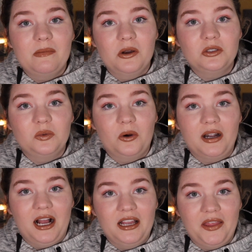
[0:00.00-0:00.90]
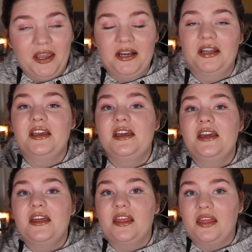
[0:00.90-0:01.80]
most worn highlight
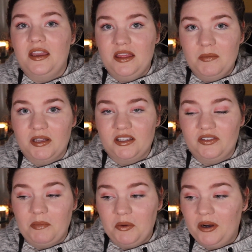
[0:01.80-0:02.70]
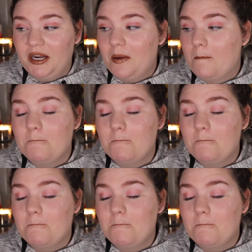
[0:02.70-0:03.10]
in the month of February.